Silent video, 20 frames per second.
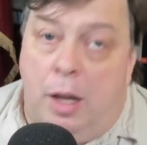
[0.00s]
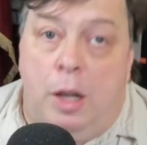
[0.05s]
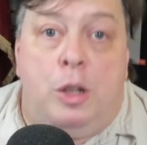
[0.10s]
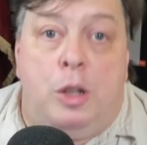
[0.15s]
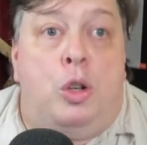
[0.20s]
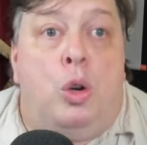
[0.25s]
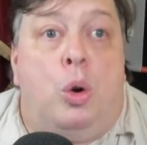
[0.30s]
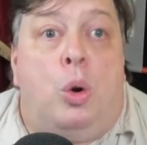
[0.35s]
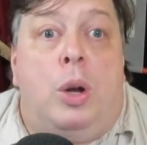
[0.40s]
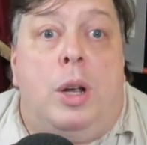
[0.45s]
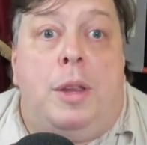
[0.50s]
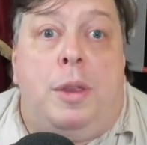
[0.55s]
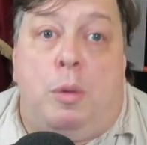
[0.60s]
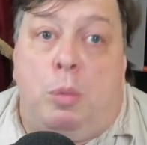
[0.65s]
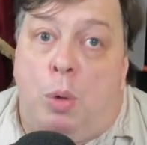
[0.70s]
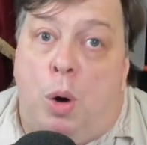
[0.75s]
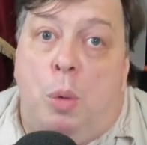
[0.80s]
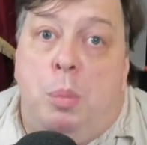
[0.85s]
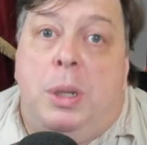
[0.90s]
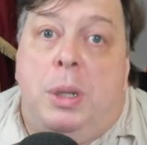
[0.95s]
During the
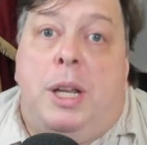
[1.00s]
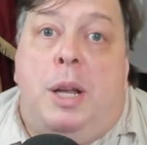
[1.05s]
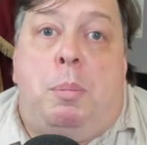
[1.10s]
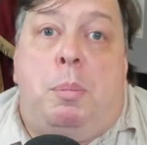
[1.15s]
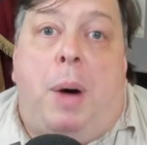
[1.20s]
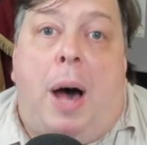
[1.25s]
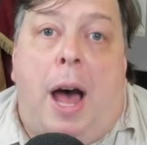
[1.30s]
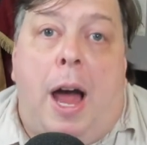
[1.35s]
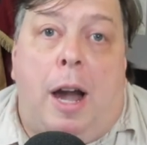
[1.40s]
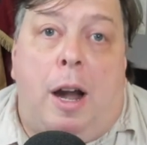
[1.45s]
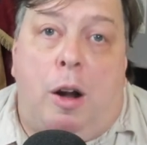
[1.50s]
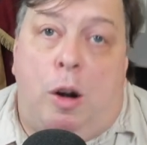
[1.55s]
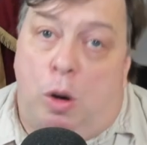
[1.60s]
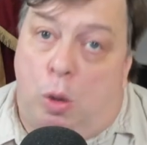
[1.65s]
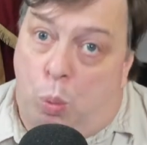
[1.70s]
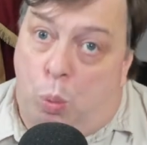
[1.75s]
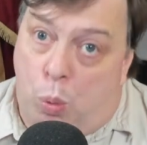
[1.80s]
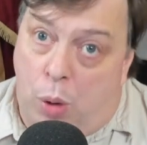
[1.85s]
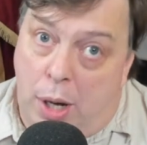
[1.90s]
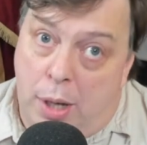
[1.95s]
Roman Empire,
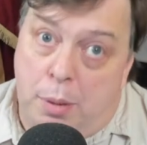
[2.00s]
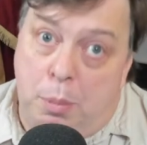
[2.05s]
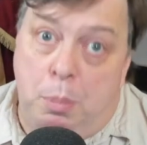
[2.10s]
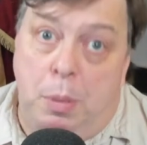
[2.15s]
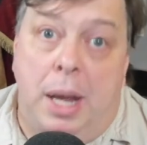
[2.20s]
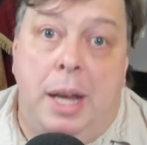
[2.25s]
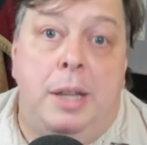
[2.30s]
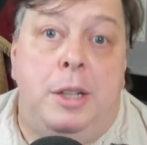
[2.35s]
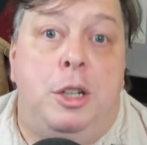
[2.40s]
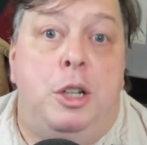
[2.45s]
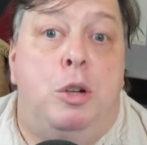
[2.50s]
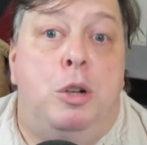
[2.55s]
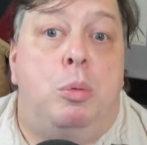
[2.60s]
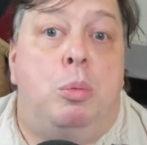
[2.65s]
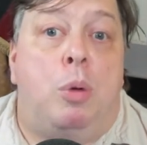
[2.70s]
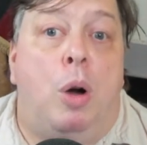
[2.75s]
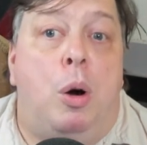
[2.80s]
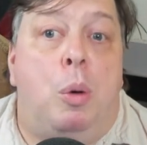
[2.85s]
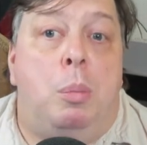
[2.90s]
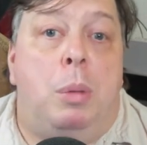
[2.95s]
what made you
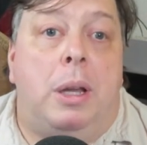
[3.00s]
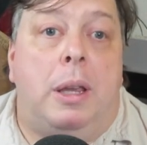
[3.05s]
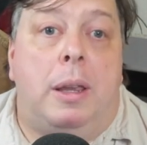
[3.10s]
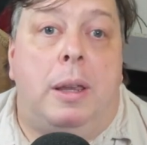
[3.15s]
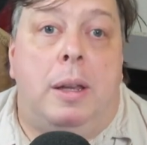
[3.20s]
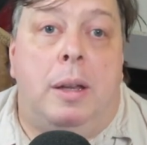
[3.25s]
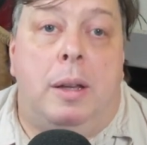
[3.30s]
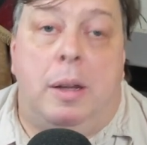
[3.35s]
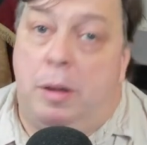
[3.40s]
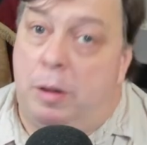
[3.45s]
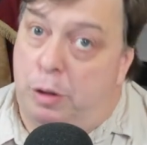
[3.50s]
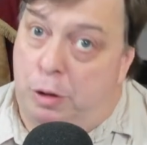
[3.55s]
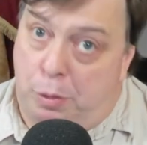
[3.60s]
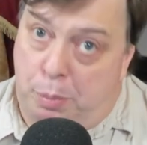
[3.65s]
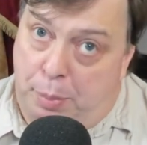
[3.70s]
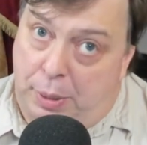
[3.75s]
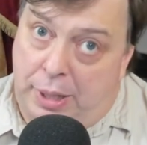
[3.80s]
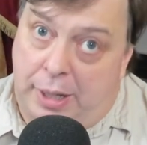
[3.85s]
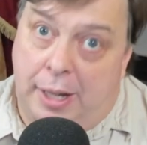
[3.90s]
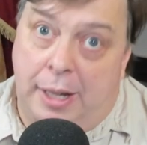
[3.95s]
Roman?
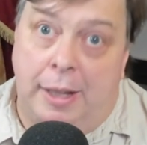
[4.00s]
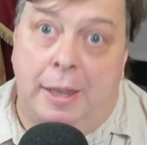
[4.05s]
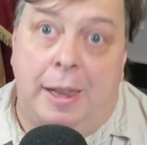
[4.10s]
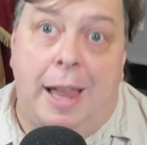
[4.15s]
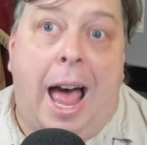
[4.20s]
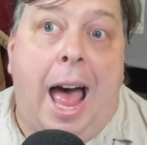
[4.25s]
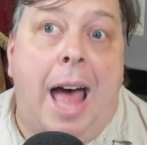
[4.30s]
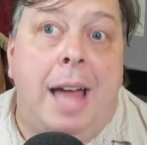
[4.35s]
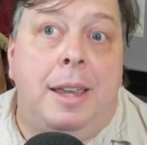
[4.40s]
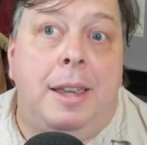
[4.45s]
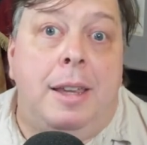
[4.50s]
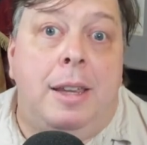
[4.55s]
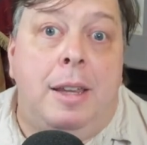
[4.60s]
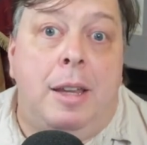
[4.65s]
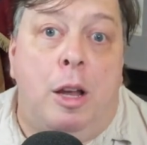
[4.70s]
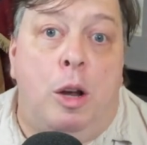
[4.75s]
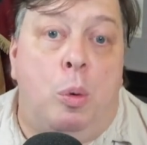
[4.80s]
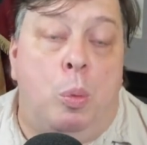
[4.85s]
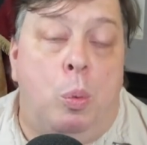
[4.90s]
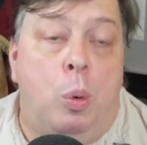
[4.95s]
Speaking Latin,
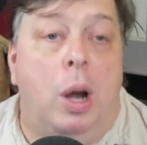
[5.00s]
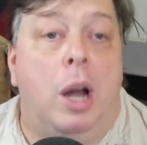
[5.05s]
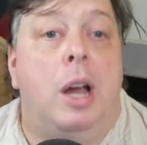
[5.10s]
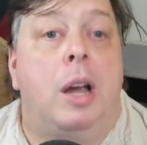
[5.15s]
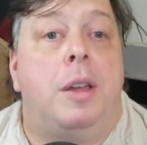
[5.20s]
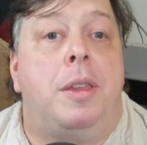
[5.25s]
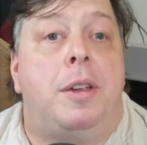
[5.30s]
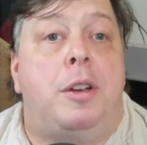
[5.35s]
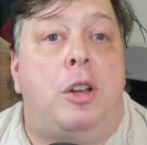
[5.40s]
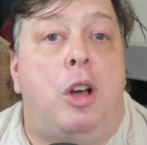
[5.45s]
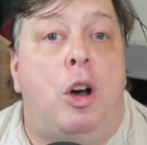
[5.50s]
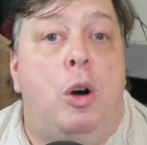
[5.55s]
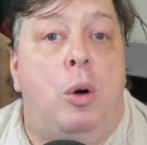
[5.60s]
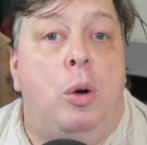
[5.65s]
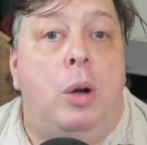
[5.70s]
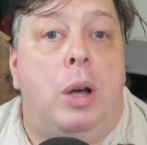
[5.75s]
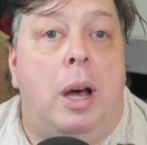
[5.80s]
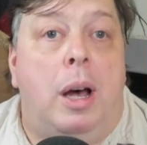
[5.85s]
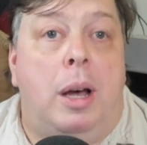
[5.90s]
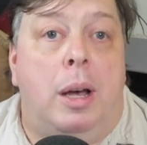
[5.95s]
wearing the
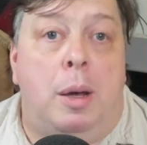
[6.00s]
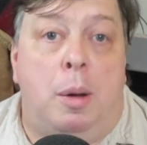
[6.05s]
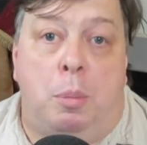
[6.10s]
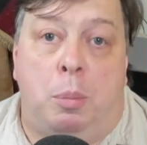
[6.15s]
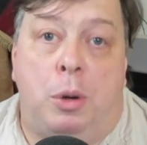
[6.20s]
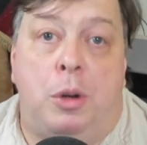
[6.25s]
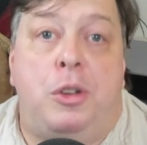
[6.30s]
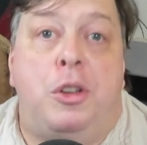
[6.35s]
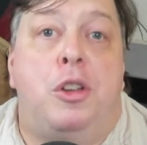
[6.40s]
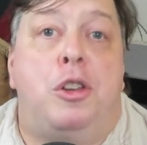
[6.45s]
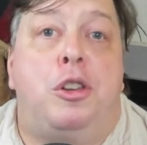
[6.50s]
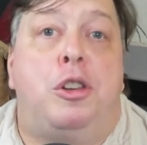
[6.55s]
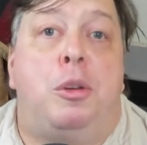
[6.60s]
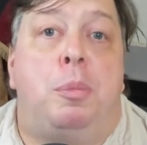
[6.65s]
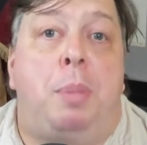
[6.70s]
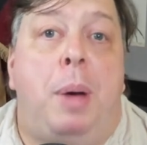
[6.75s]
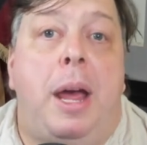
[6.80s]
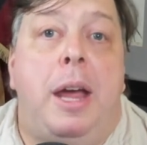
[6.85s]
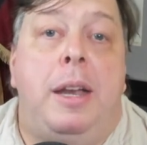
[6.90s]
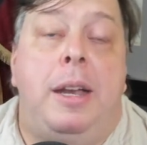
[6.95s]
toga,
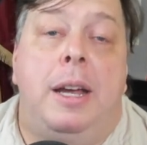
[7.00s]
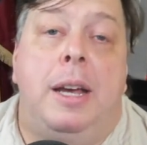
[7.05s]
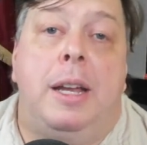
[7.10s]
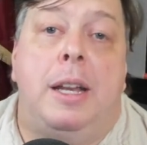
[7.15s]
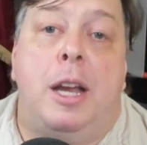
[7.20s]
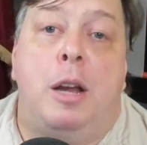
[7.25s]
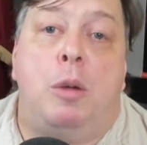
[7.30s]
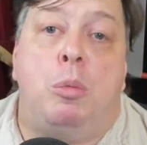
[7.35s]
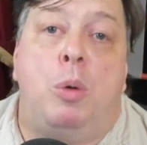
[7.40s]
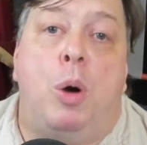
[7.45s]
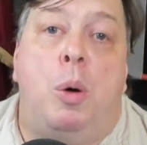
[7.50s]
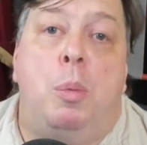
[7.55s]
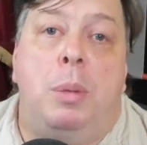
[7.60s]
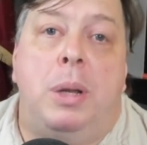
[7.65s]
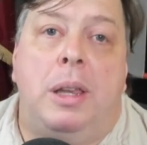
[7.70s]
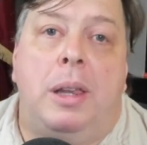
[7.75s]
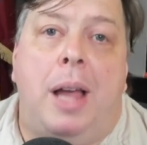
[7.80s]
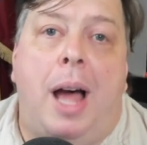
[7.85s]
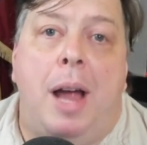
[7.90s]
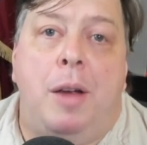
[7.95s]
participating in a
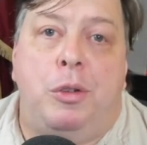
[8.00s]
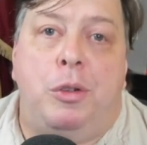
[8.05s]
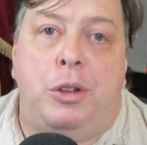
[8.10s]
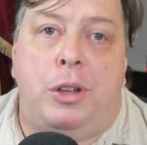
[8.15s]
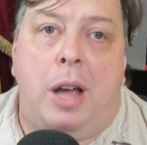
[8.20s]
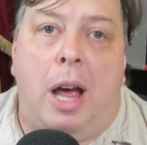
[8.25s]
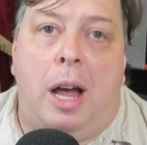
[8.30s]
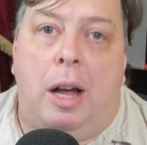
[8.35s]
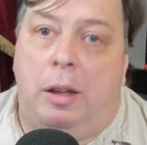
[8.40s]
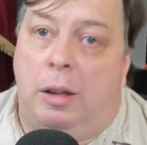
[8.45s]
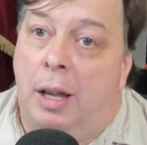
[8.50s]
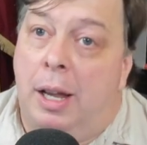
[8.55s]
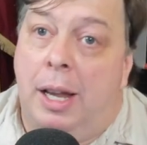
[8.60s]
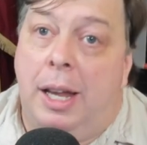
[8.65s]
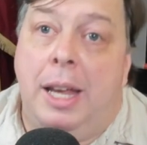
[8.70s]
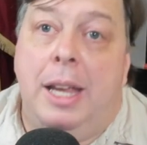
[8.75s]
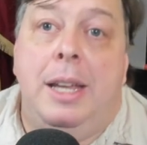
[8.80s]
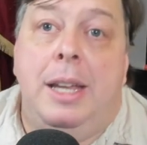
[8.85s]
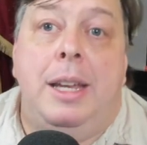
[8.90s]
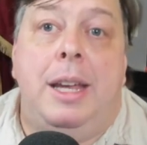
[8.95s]
Roman lifestyle,
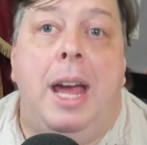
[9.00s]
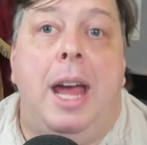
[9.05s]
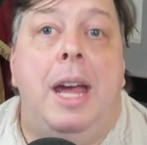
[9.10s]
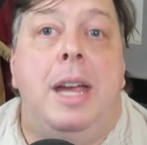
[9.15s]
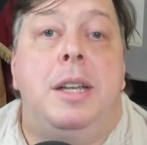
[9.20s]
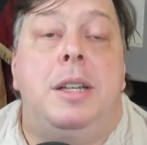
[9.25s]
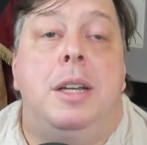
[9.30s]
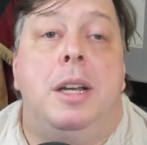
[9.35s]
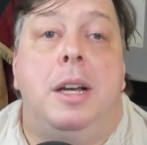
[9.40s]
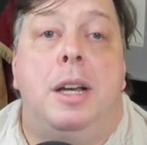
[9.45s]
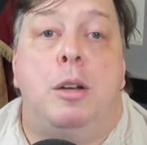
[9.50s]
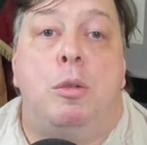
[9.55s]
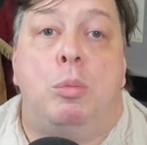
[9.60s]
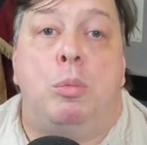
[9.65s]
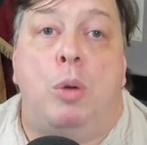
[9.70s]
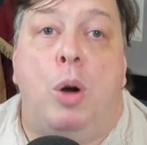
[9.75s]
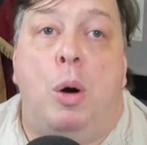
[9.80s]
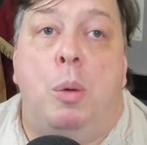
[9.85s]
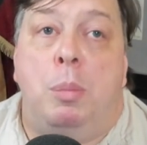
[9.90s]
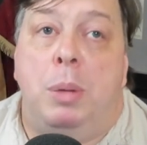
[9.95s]
engaging in
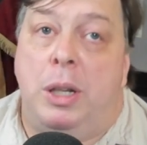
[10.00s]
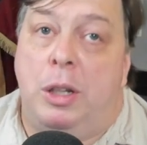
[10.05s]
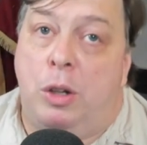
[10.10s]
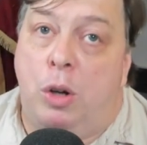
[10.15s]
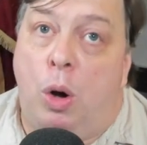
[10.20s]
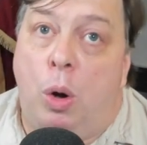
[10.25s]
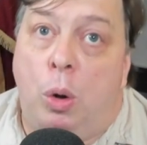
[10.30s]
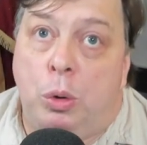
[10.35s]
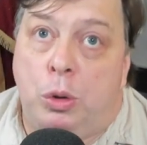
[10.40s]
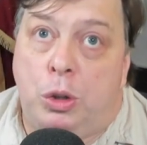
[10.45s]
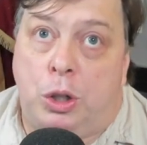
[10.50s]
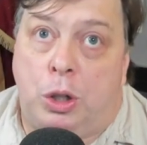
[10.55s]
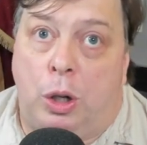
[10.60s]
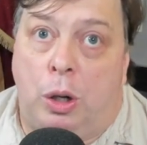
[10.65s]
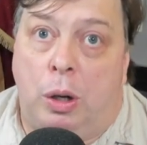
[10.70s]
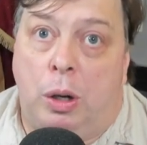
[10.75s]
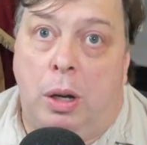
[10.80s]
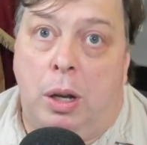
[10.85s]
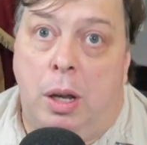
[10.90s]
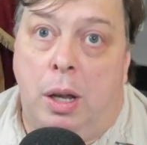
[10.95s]
Roman
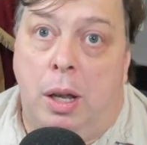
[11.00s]
culture.